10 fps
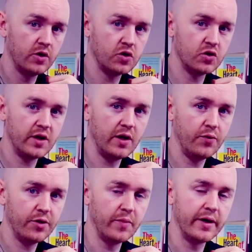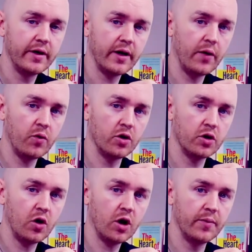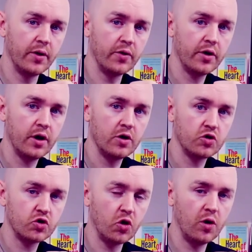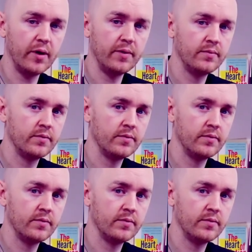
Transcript: So stay with me, and we're going to talk about trauma